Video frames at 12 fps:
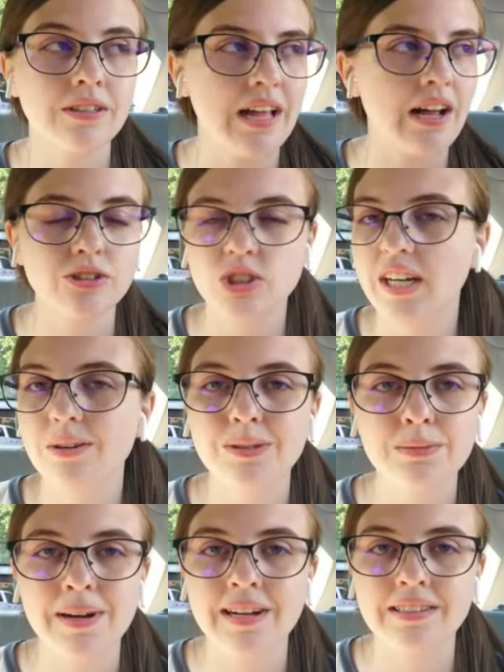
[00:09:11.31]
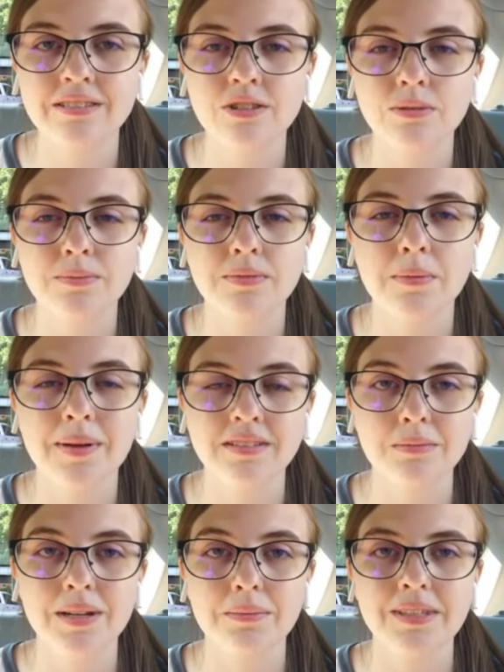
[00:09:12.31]
I'll try to respond to the best of
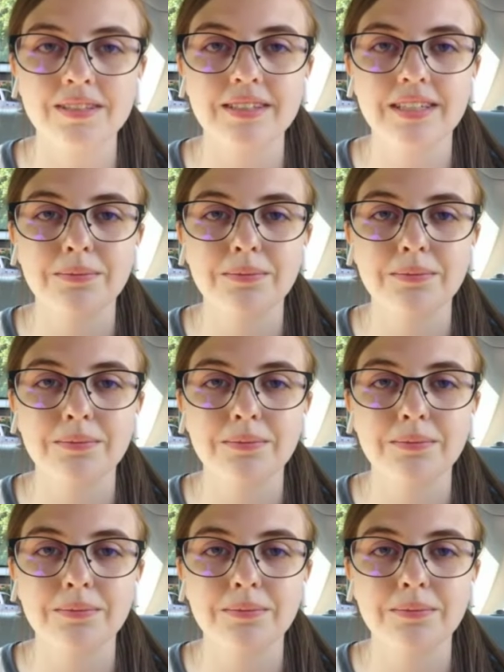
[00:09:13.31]
my ability.